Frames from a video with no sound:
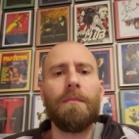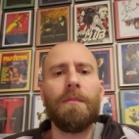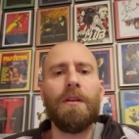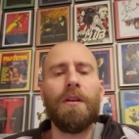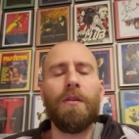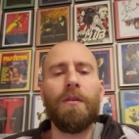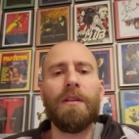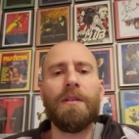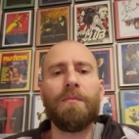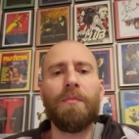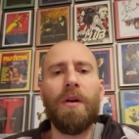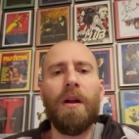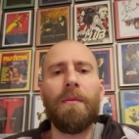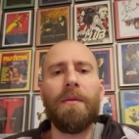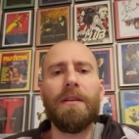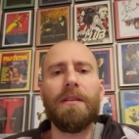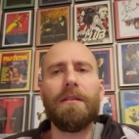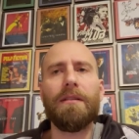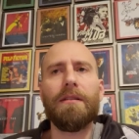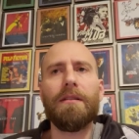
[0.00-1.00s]
you know its
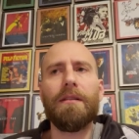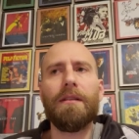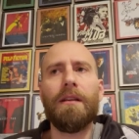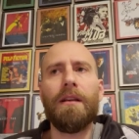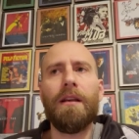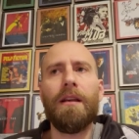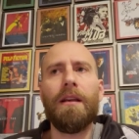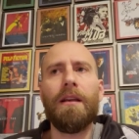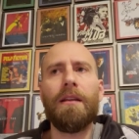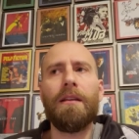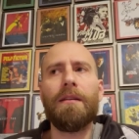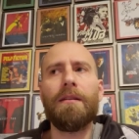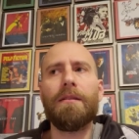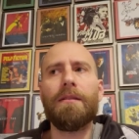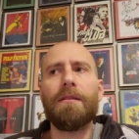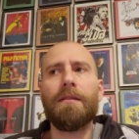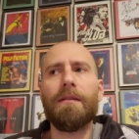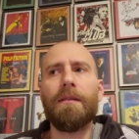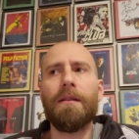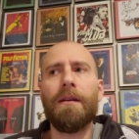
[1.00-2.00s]
premise
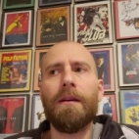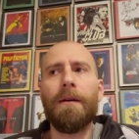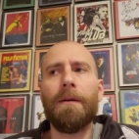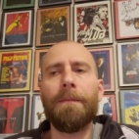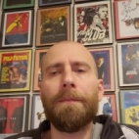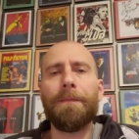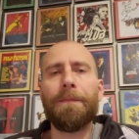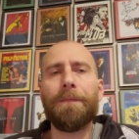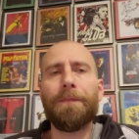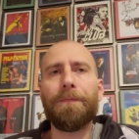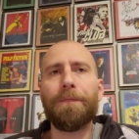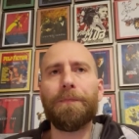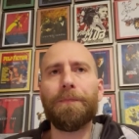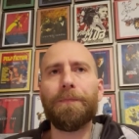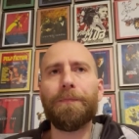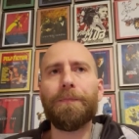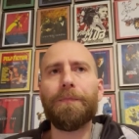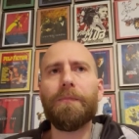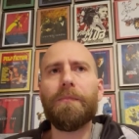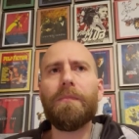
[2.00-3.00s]
and um,
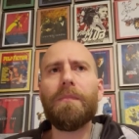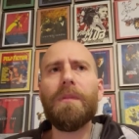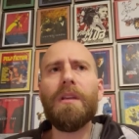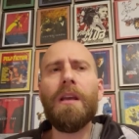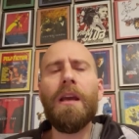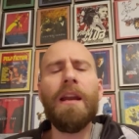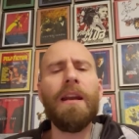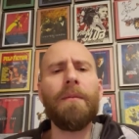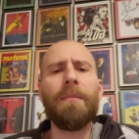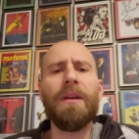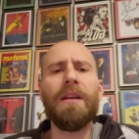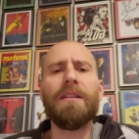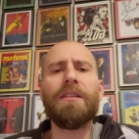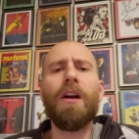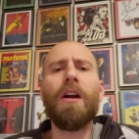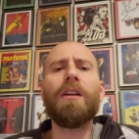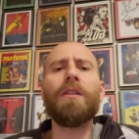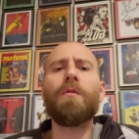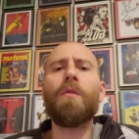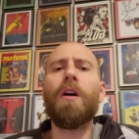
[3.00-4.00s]
and I mean it's
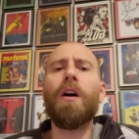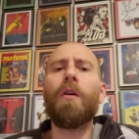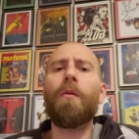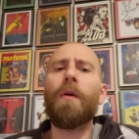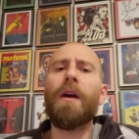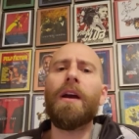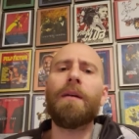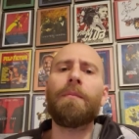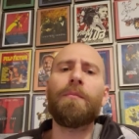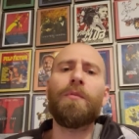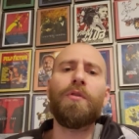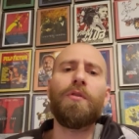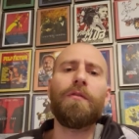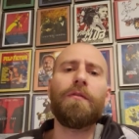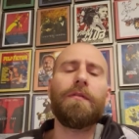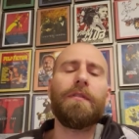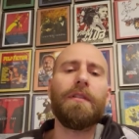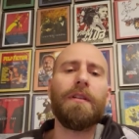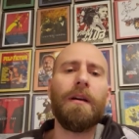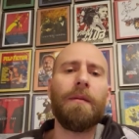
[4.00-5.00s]
hard to walk away
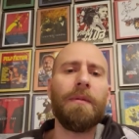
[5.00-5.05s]
unmoved.